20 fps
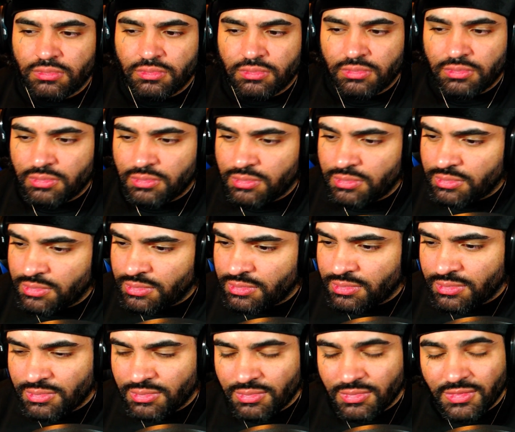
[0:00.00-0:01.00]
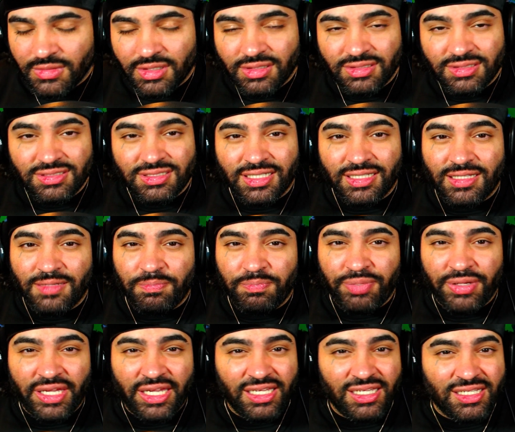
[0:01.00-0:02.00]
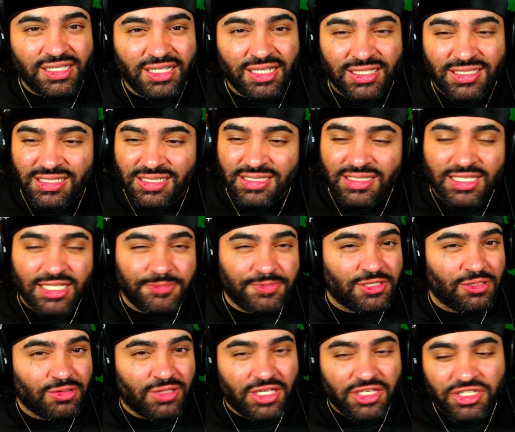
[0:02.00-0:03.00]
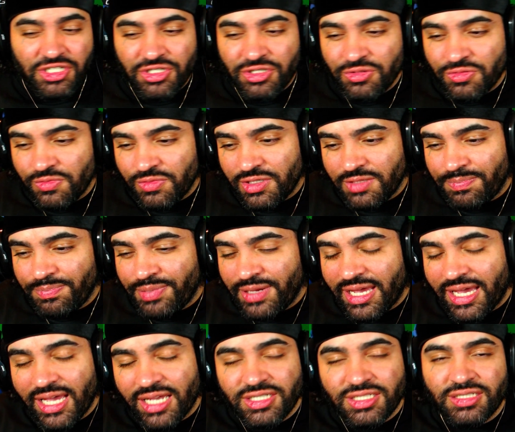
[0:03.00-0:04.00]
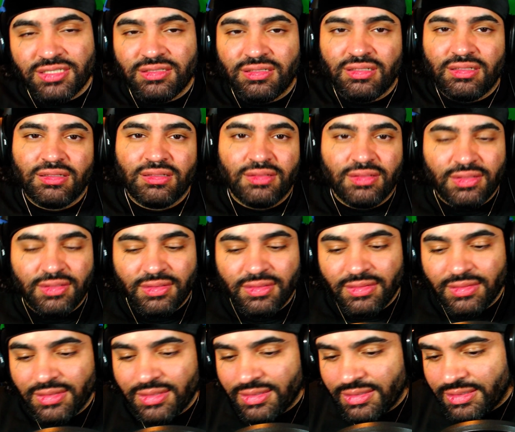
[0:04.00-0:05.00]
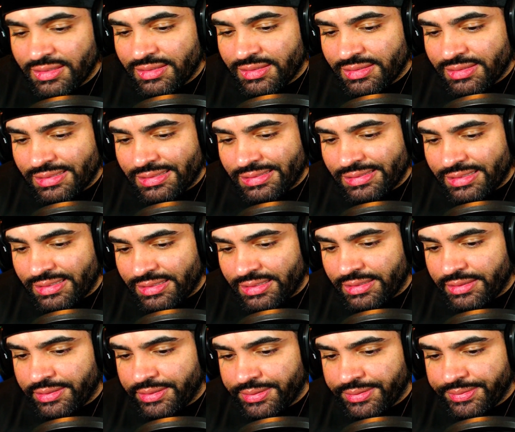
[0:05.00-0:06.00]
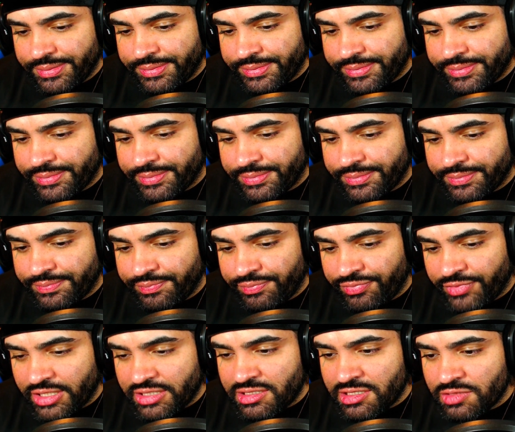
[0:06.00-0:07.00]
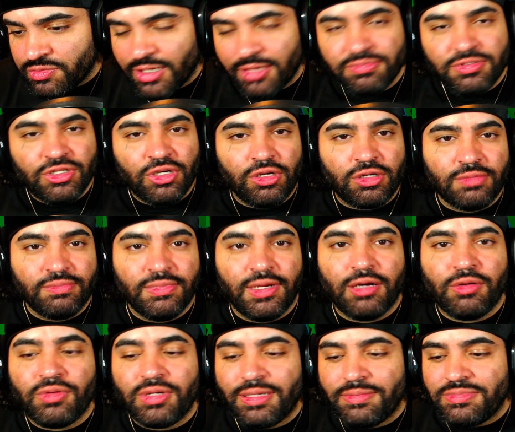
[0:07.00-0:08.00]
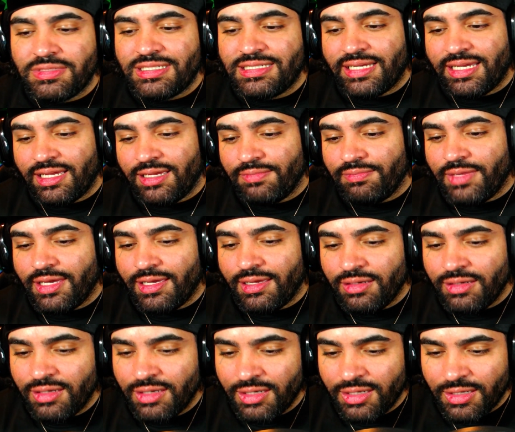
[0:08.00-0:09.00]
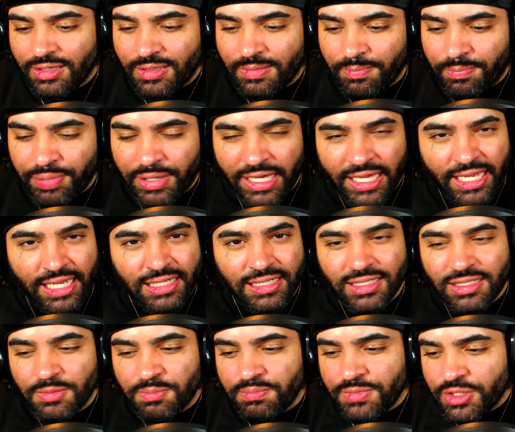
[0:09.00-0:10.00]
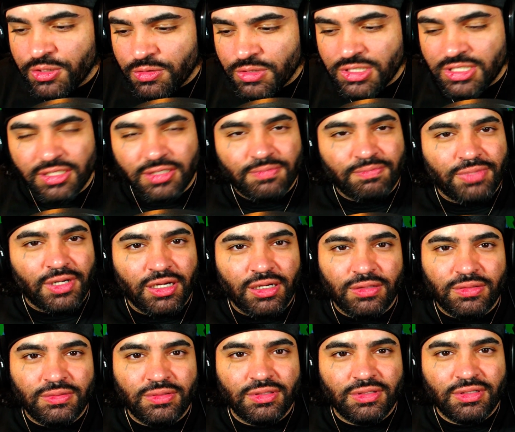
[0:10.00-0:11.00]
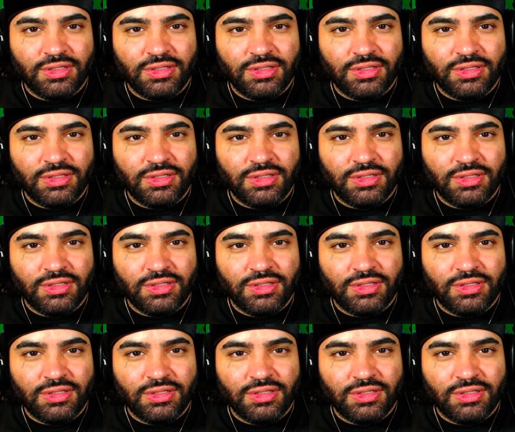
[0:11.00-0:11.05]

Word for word: Circle they block. Said the pain cuts deep, so they shoot with a passion. Yeah. This is what I'm talking about when I'm saying, man. Pain in the music, bro.